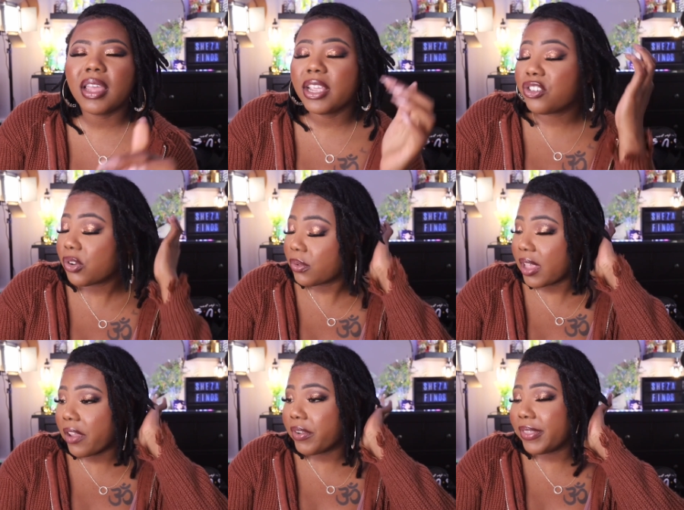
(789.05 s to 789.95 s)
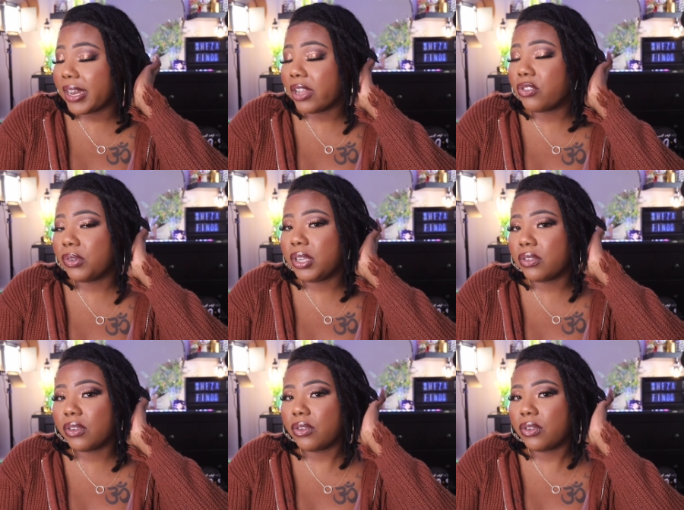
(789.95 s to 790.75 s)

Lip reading: It shows everything that you need to